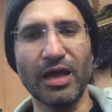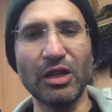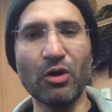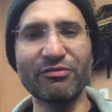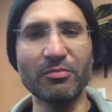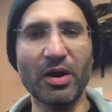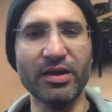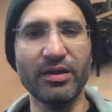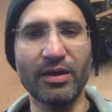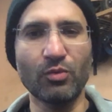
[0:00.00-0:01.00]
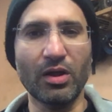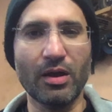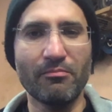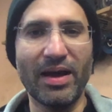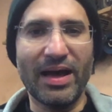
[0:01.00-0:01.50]
Hello everybody and
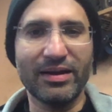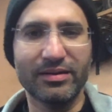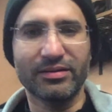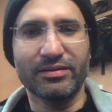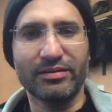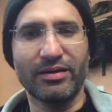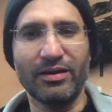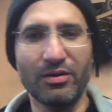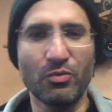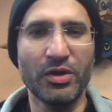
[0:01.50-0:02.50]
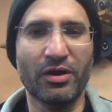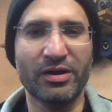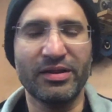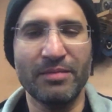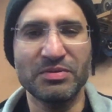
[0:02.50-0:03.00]
welcome back. We are
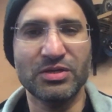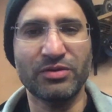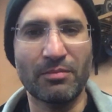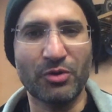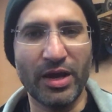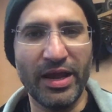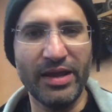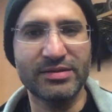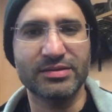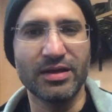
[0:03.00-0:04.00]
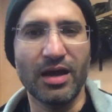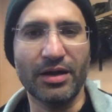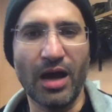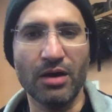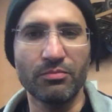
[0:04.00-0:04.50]
at episode number 8
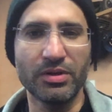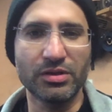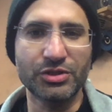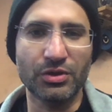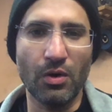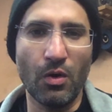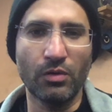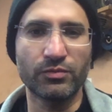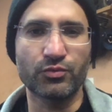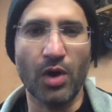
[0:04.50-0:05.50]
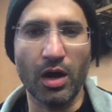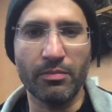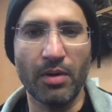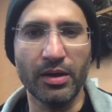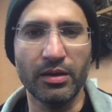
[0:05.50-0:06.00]
on how to build your own
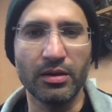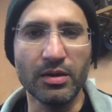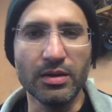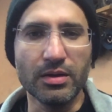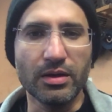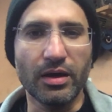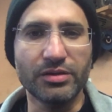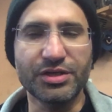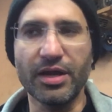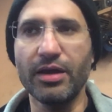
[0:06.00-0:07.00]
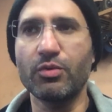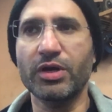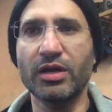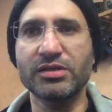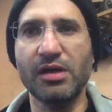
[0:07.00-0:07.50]
rock buggy. Today we're
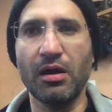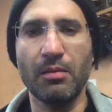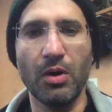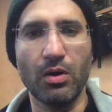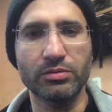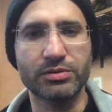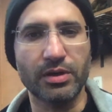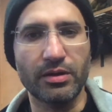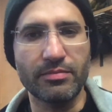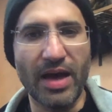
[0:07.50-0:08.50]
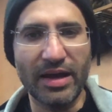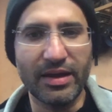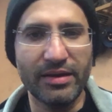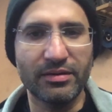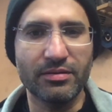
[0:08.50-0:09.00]
going to talk about the back
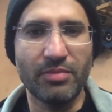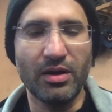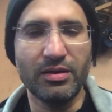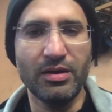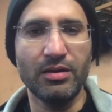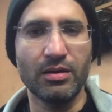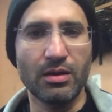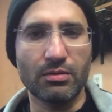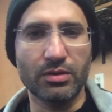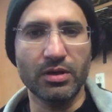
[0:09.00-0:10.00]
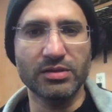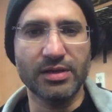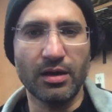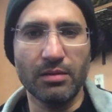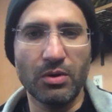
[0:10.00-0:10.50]
end of the buggy. We're going to
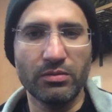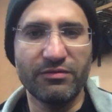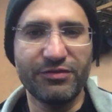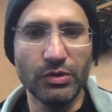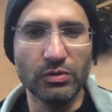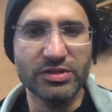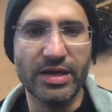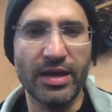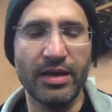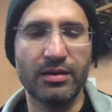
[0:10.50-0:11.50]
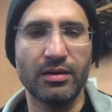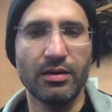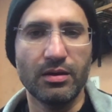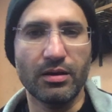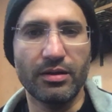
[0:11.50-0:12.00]
talk about the fuel tank,
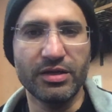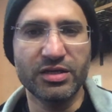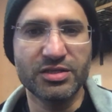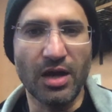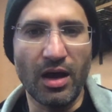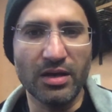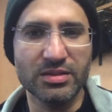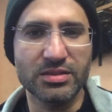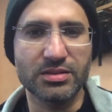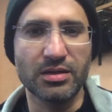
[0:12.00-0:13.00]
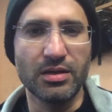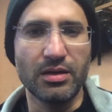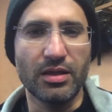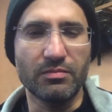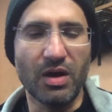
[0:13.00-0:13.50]
the exhaust
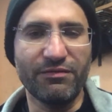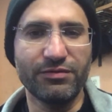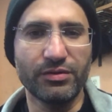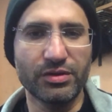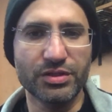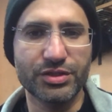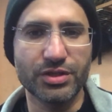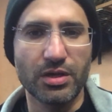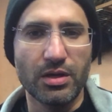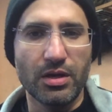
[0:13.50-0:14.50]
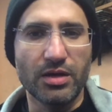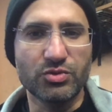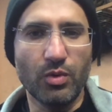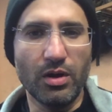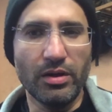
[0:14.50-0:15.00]
and the mufflers, as
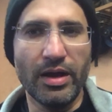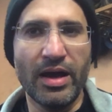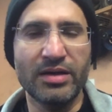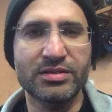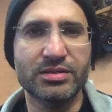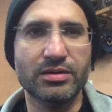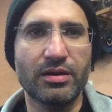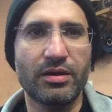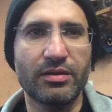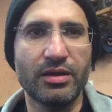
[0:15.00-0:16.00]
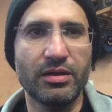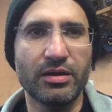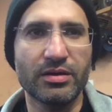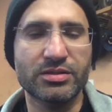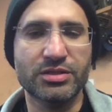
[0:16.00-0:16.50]
well as the
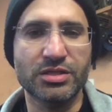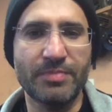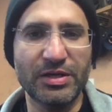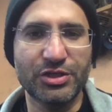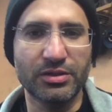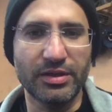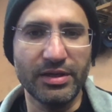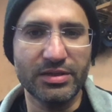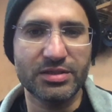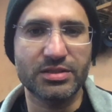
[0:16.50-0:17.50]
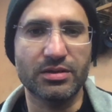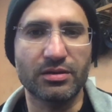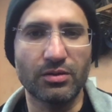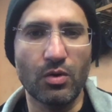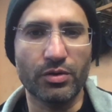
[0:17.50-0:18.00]
suspension links, so the
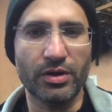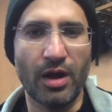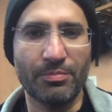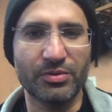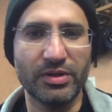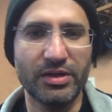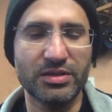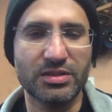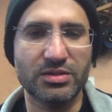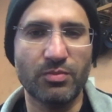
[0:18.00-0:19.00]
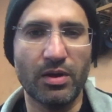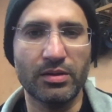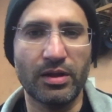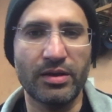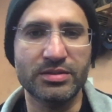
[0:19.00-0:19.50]
lower and upper links, as
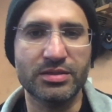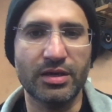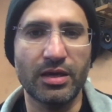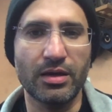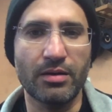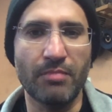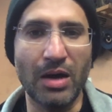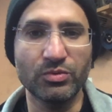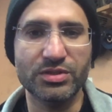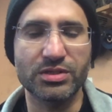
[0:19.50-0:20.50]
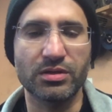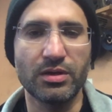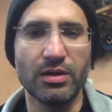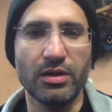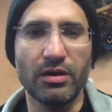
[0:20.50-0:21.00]
well as the mounts
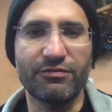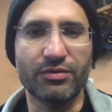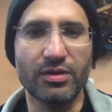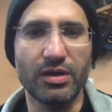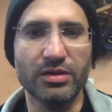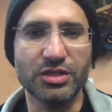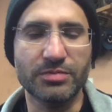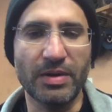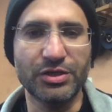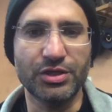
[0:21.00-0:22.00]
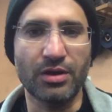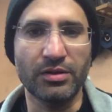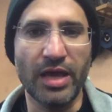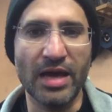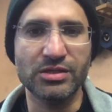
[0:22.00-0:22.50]
for the suspension on
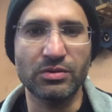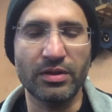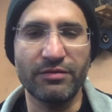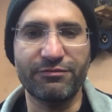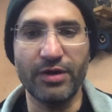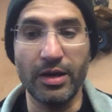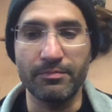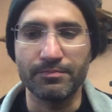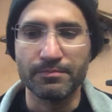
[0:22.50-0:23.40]
the axle and the frame.